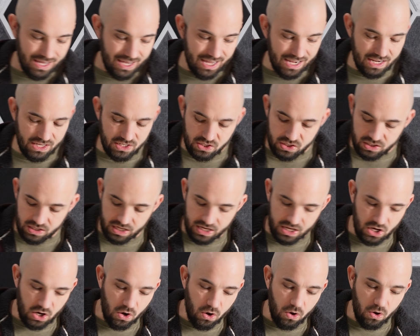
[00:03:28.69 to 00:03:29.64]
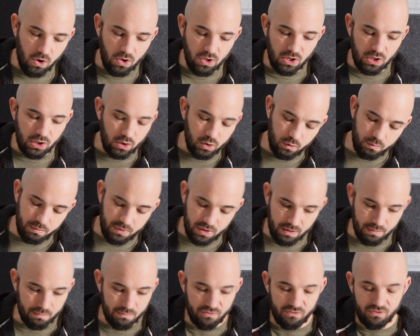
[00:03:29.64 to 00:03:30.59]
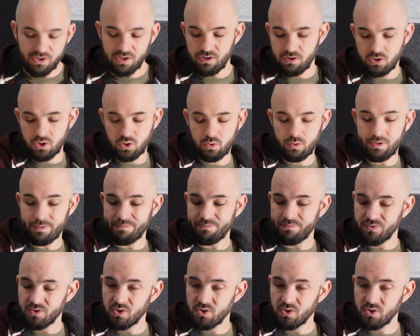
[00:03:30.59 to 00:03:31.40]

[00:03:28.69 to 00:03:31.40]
and it's like an all aluminum feel to it.